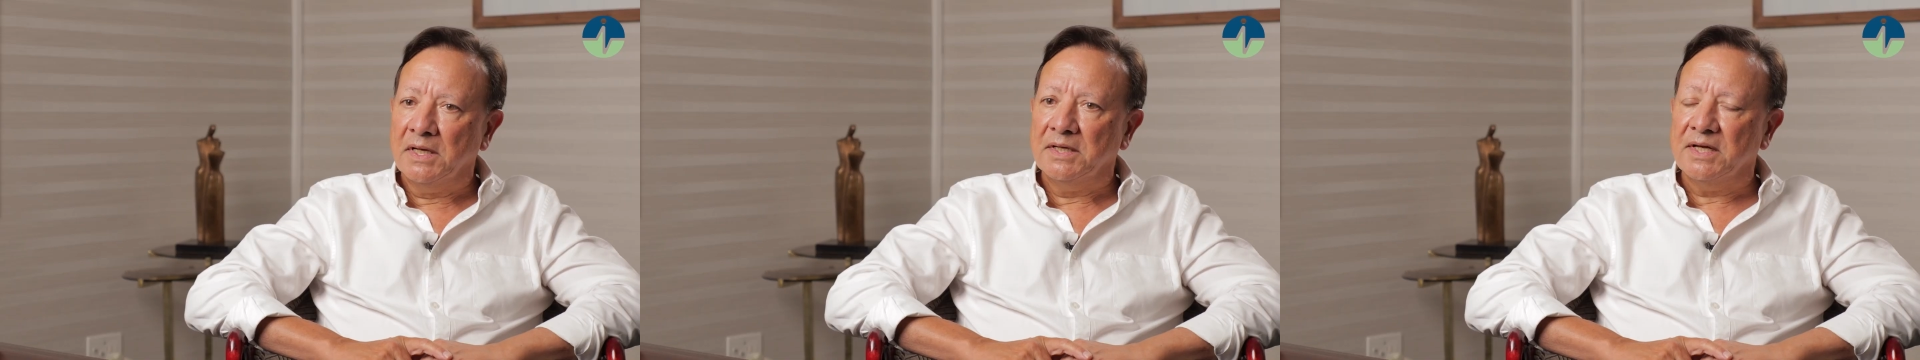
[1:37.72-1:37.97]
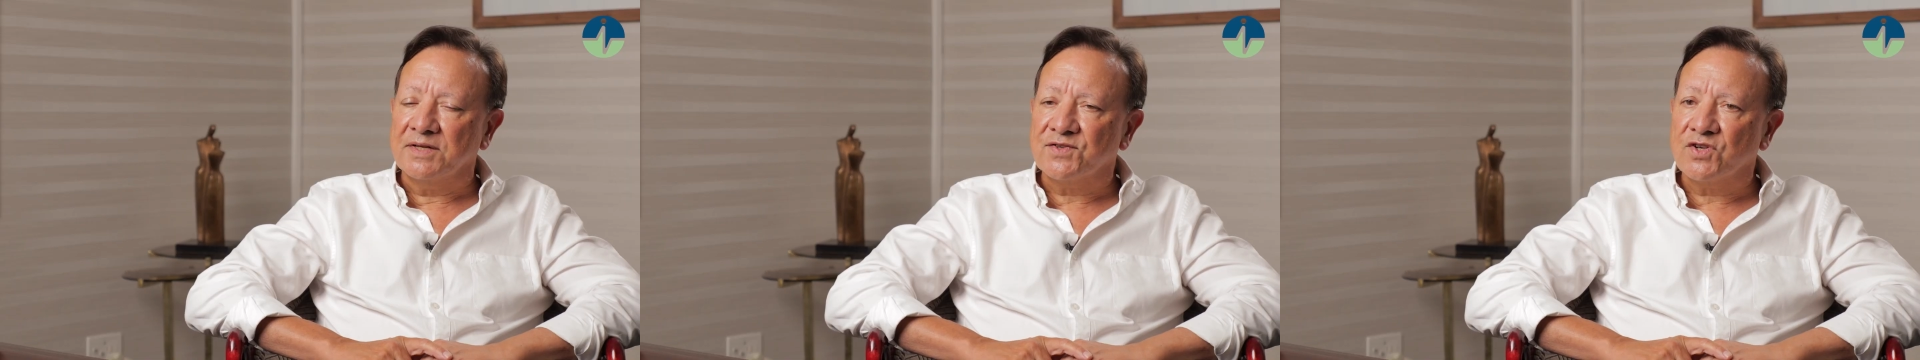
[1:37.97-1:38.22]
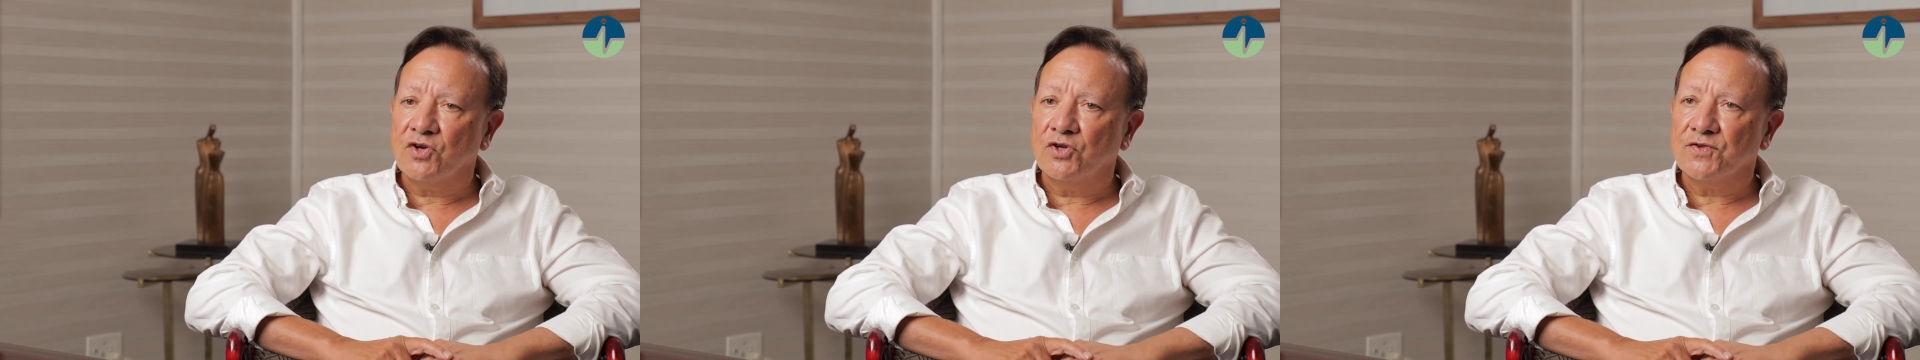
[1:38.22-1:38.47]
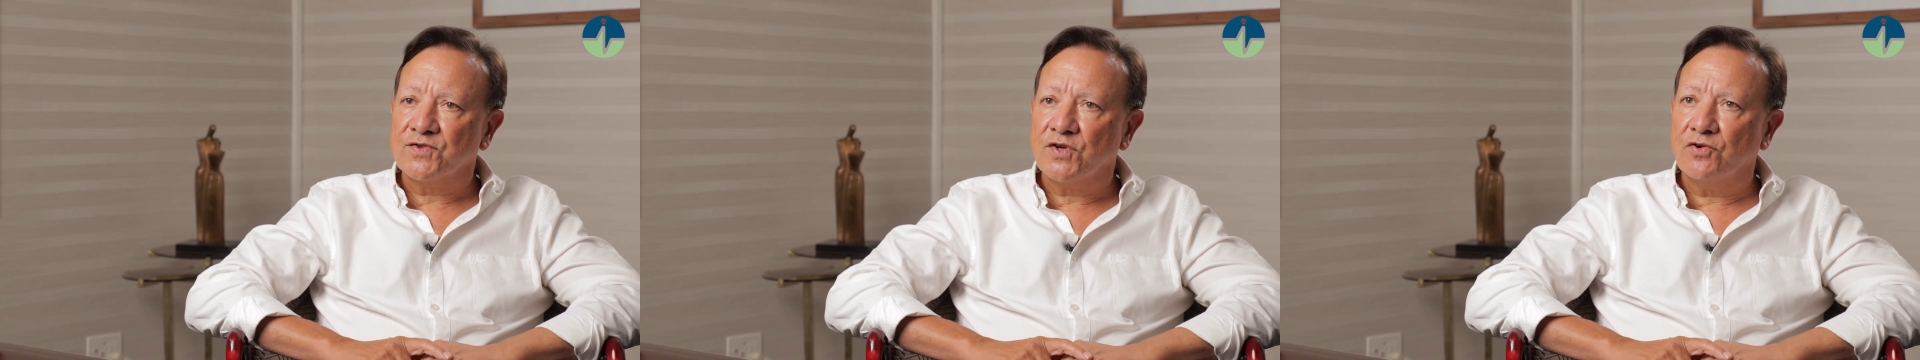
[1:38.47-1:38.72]
Yes,
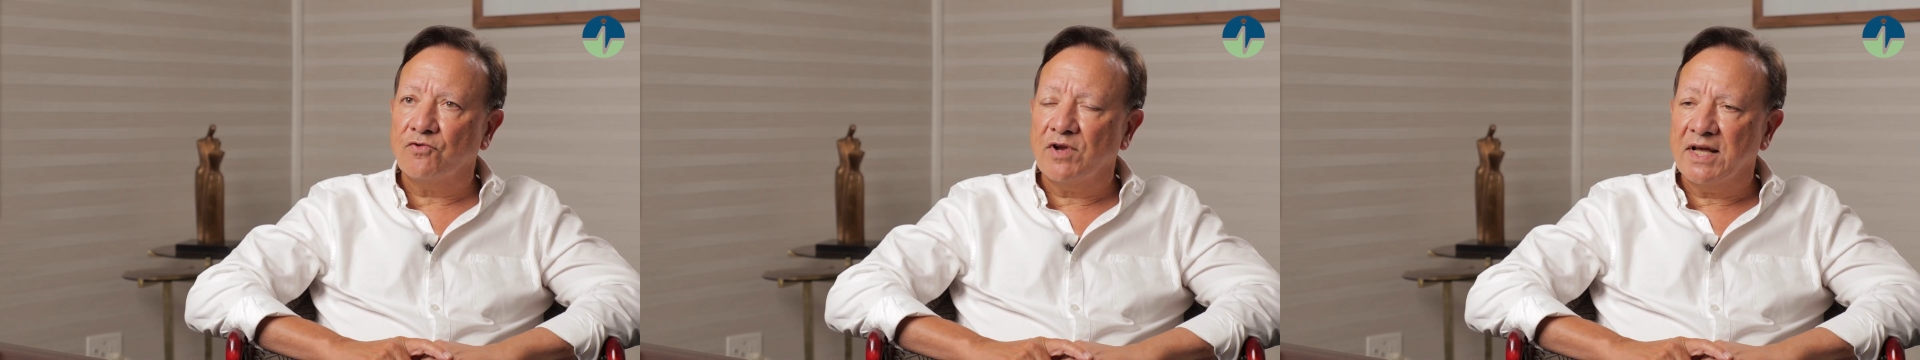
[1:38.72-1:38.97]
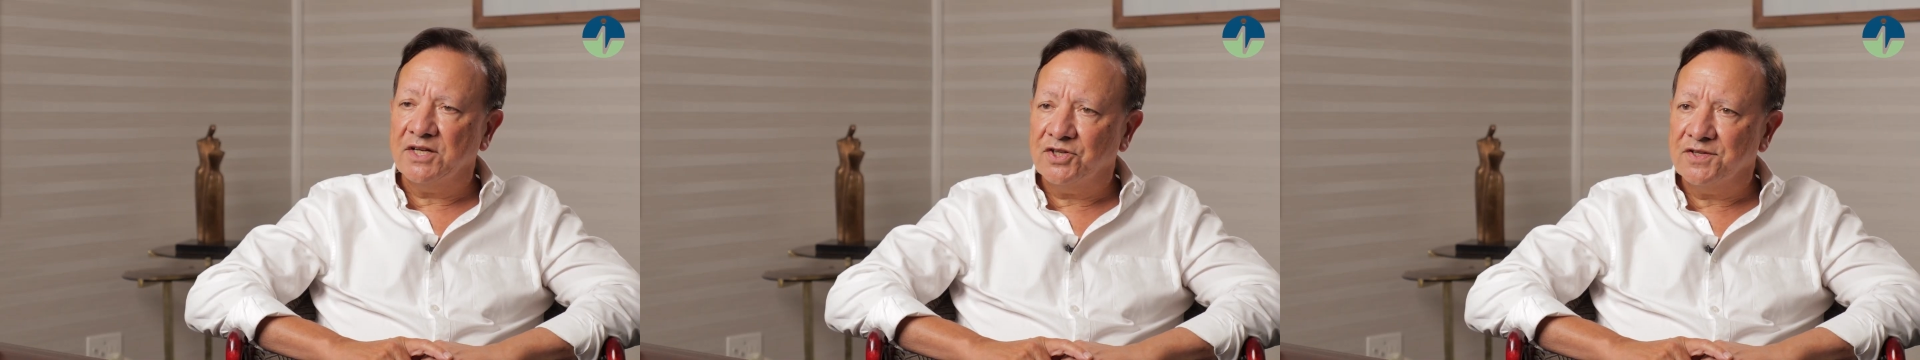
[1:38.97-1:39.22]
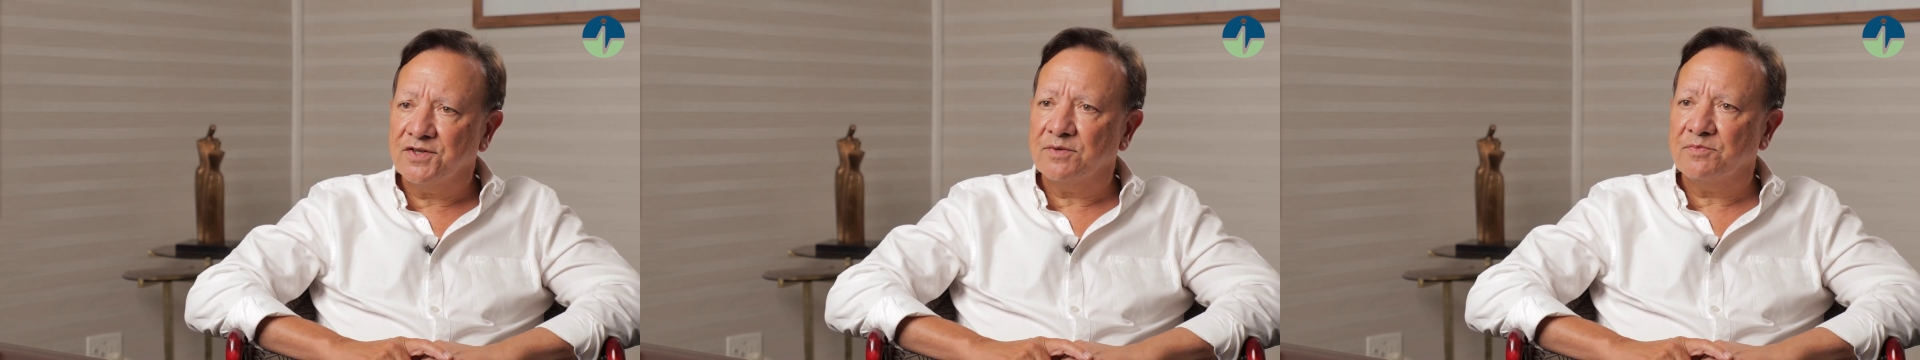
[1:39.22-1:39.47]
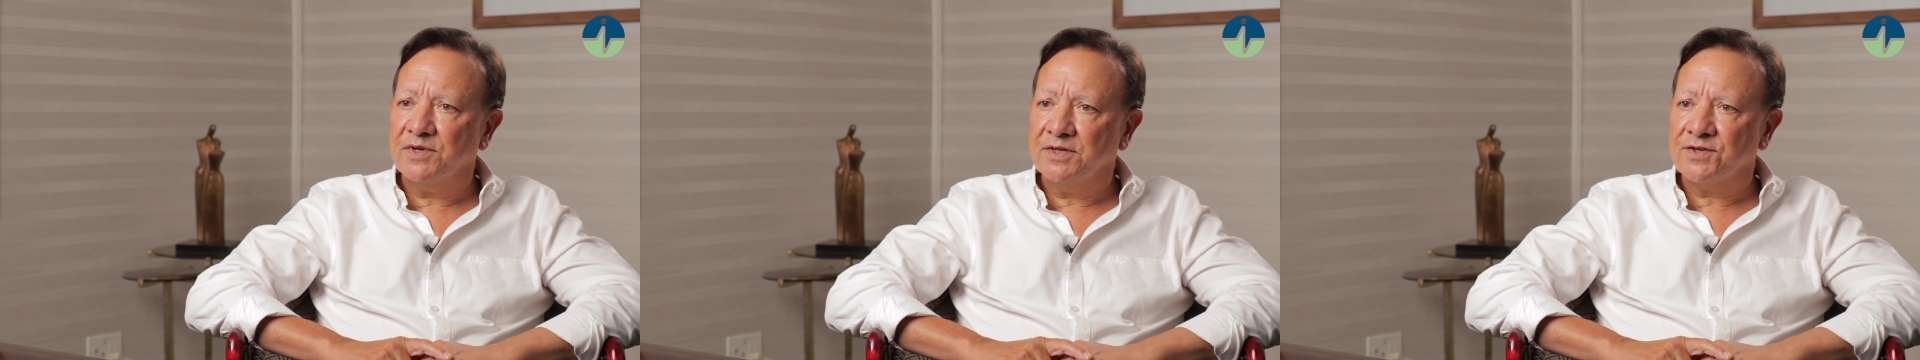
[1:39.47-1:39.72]
so
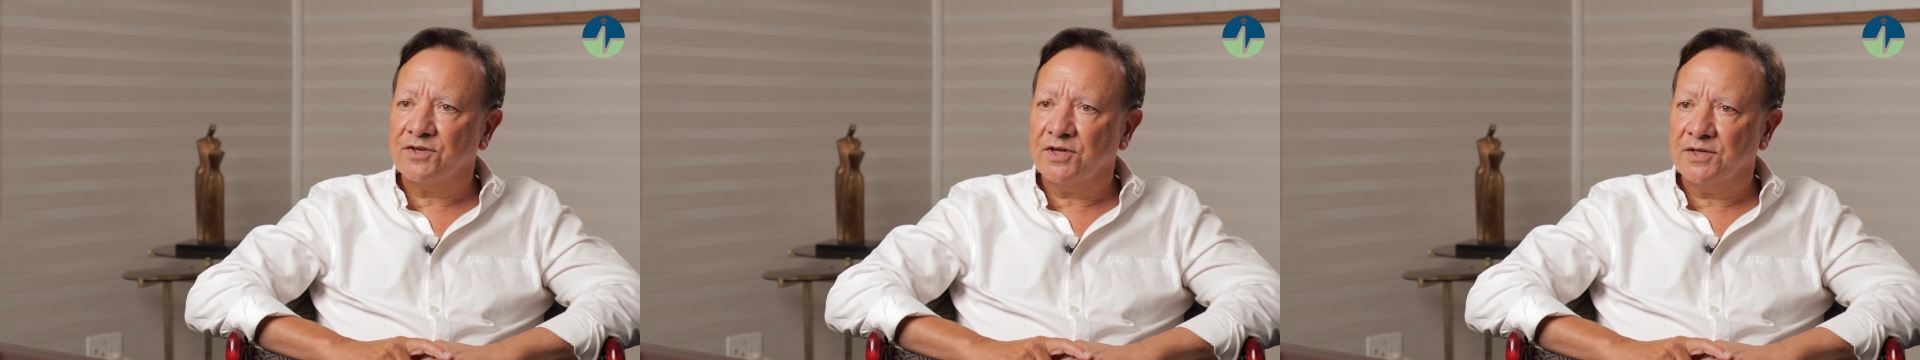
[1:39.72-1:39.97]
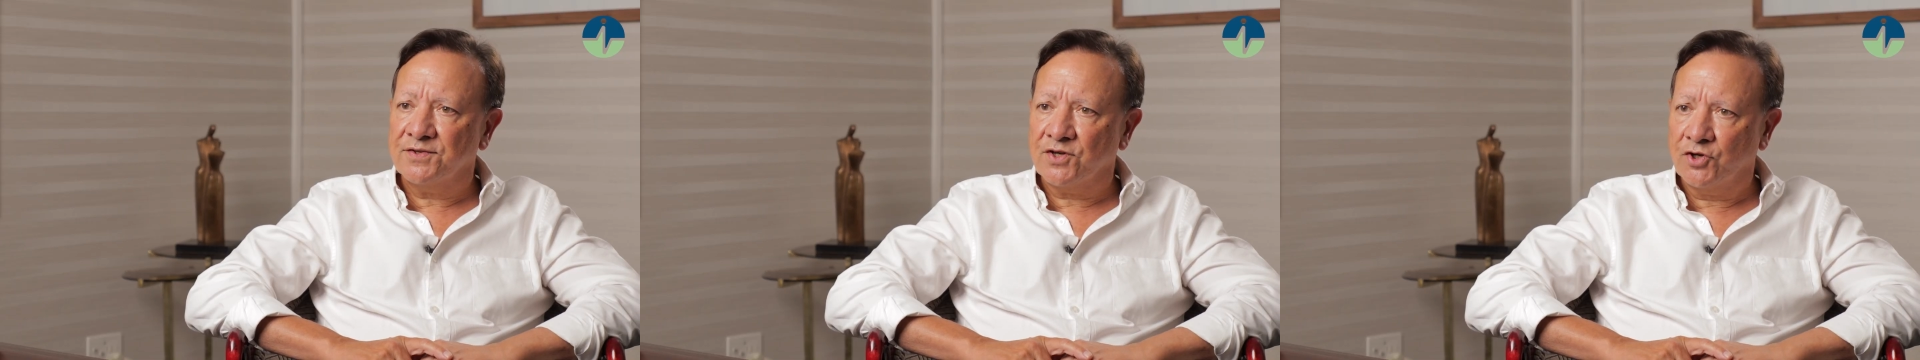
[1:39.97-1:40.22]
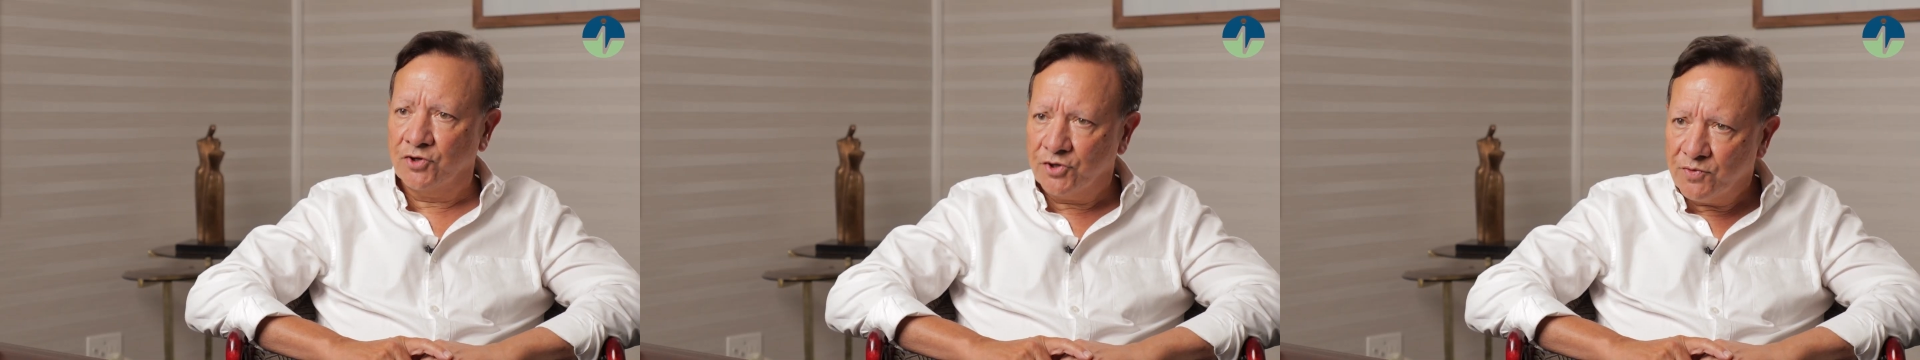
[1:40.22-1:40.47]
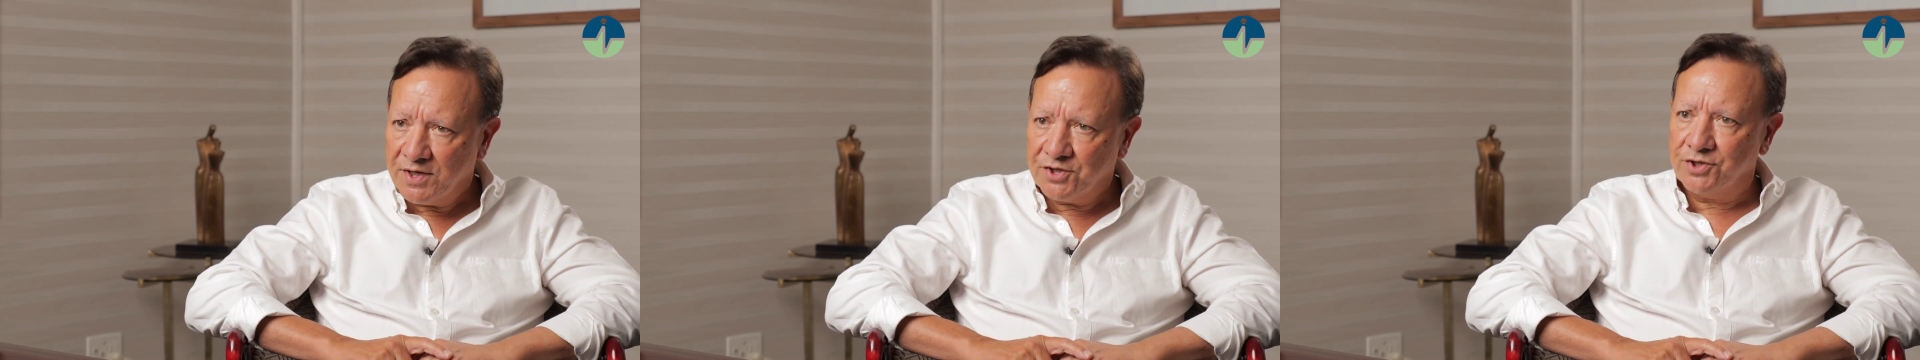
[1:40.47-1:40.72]
relationship is a good
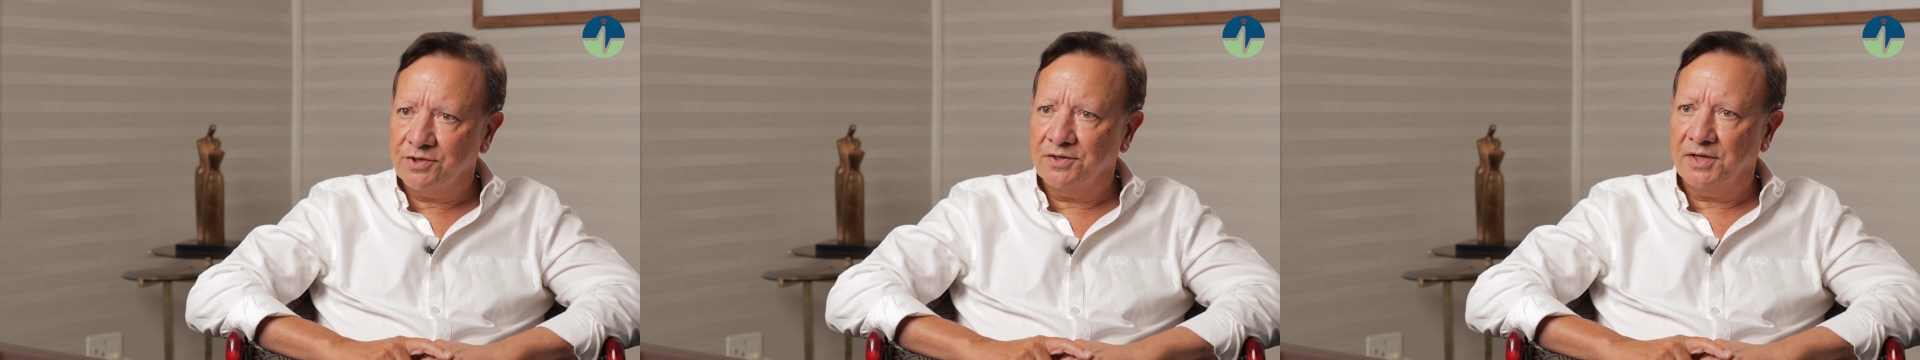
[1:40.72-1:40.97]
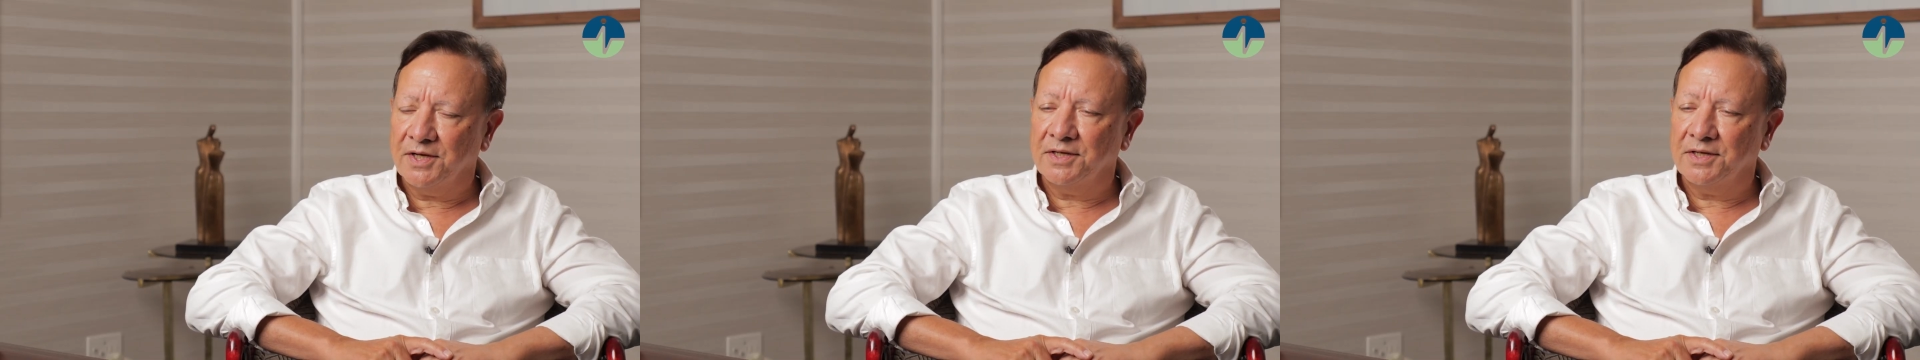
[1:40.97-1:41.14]
question